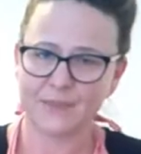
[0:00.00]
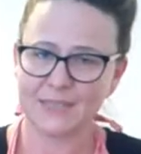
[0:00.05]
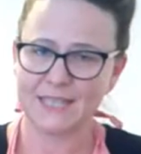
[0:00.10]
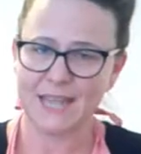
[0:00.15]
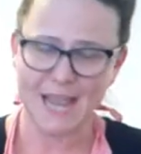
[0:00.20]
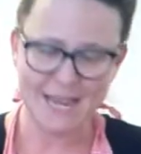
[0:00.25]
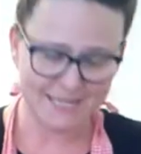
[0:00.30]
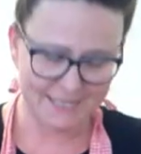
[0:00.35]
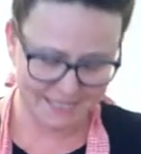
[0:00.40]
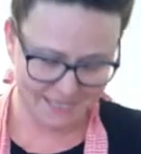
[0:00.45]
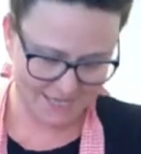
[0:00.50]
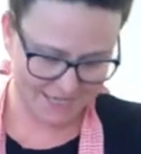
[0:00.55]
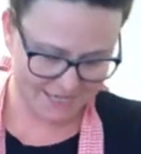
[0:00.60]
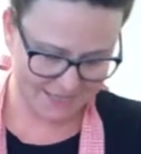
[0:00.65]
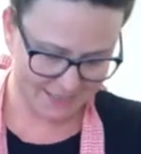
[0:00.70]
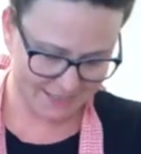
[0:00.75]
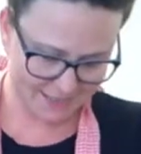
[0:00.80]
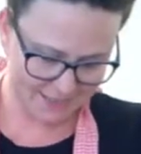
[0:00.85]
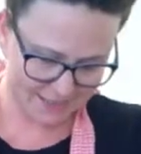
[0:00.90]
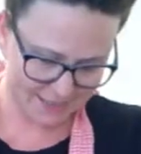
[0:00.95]

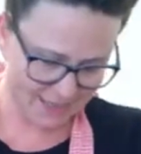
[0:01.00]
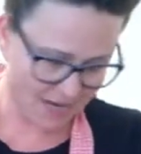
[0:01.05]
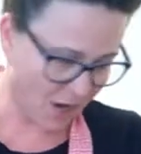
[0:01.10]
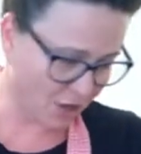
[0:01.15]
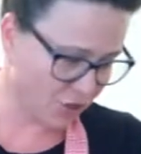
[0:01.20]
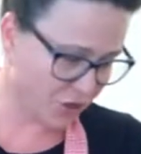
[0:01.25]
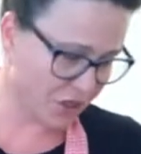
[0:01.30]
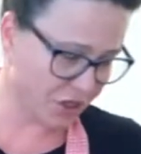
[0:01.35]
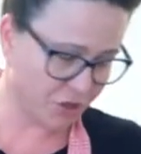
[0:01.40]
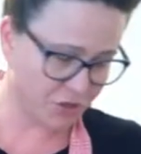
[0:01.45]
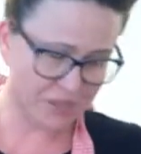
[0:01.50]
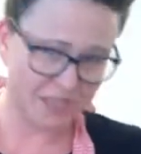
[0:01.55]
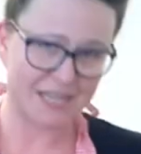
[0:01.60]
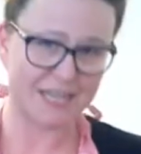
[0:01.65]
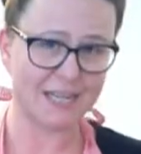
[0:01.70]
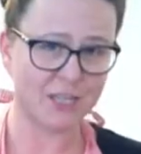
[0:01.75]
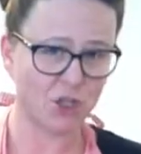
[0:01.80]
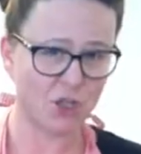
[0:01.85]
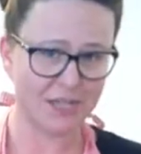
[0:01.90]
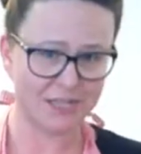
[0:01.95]
tastiness. Now you can use
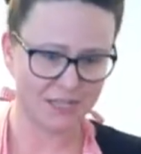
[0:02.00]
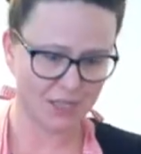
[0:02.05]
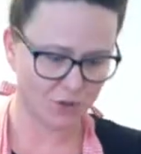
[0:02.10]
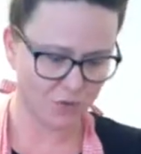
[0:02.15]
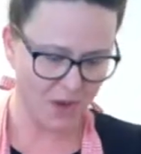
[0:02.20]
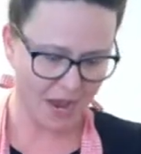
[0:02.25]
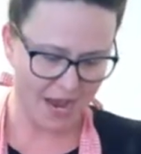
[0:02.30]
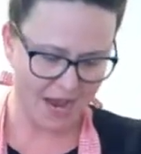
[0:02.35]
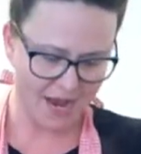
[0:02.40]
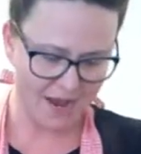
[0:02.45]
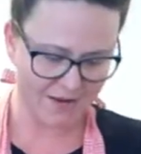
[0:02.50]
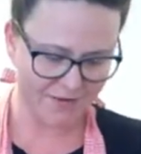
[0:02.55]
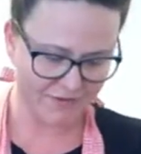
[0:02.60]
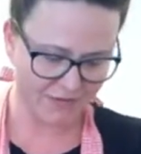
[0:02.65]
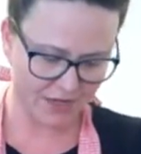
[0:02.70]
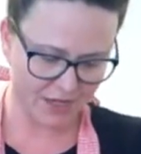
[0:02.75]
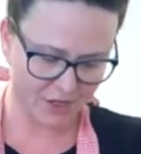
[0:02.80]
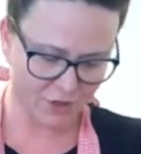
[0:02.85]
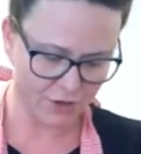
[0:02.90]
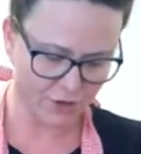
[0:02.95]
any cheese that you have
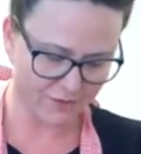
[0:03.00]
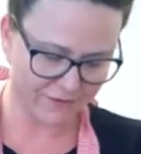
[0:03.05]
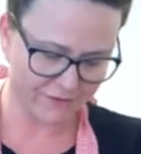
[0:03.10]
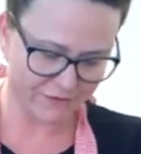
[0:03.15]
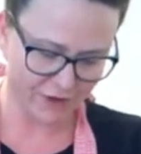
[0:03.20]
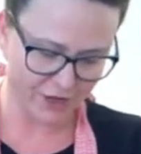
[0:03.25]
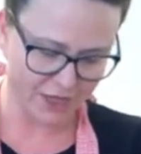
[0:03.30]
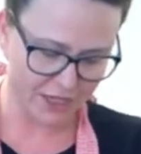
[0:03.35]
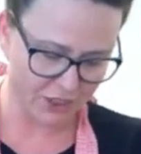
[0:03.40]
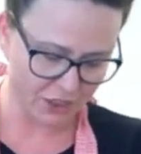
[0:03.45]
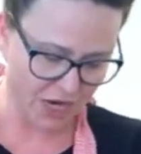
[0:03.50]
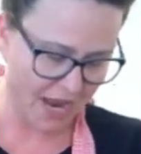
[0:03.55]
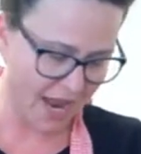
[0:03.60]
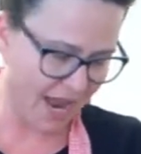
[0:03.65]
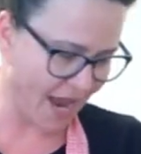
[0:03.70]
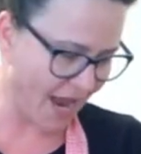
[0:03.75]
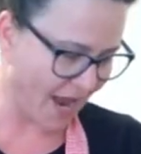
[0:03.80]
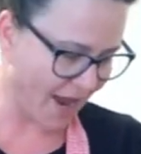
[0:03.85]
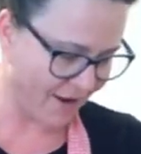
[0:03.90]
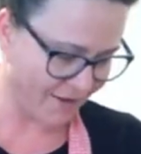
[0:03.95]
in your fridge. I
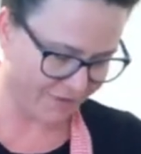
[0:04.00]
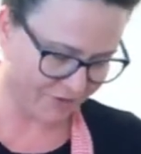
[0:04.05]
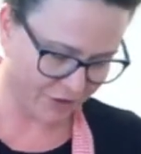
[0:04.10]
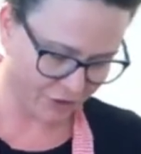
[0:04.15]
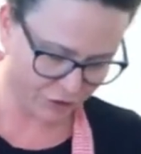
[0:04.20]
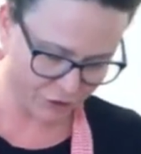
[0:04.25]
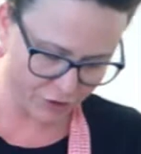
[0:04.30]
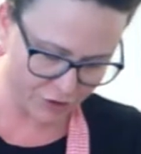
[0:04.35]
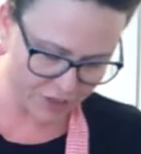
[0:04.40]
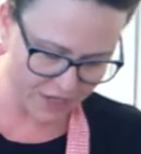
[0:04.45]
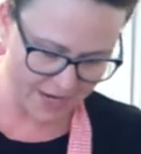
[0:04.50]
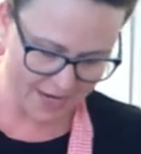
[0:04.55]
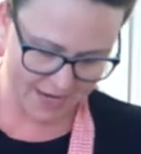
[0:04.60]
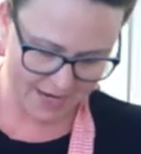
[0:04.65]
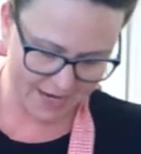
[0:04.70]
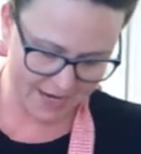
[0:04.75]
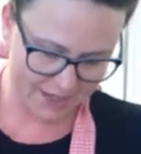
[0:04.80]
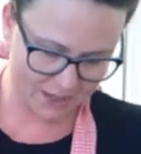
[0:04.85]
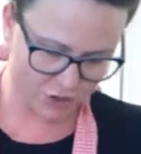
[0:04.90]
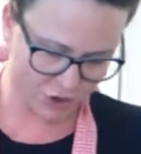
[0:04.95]
have
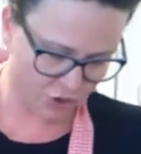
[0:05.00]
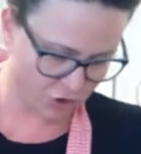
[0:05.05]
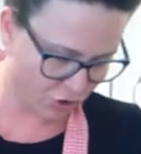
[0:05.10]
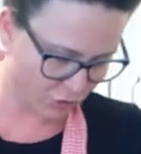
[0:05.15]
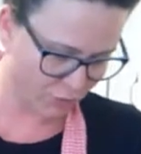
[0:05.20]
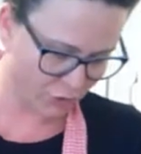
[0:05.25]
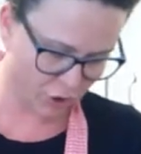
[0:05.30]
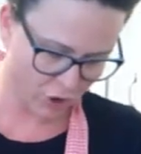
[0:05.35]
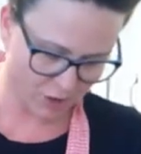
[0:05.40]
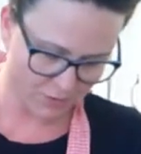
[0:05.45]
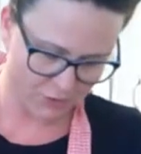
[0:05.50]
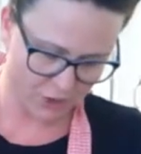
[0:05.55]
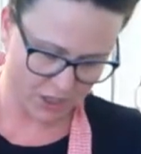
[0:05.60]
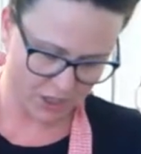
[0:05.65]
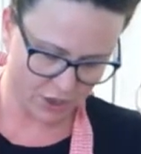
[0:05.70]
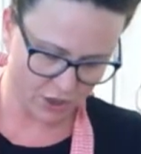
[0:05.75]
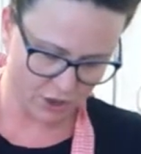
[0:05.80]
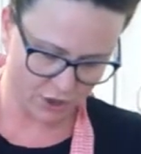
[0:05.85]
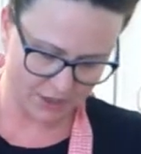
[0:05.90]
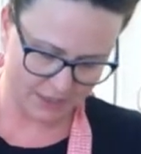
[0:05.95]
Gruyere, super sharp
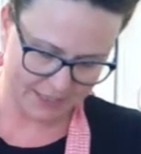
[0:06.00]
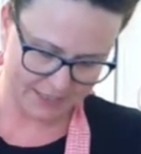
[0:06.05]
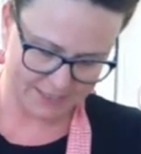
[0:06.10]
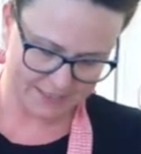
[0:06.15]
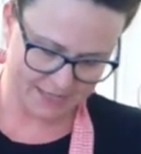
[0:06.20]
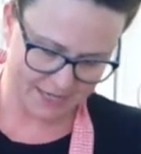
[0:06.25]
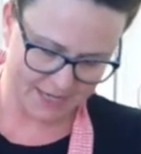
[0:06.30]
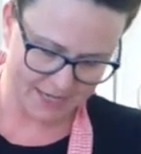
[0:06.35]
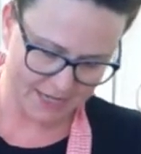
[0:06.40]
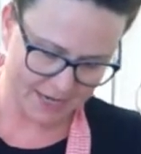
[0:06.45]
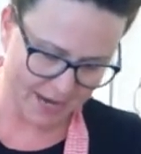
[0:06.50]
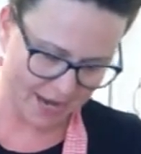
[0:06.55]
cheddar, like I said,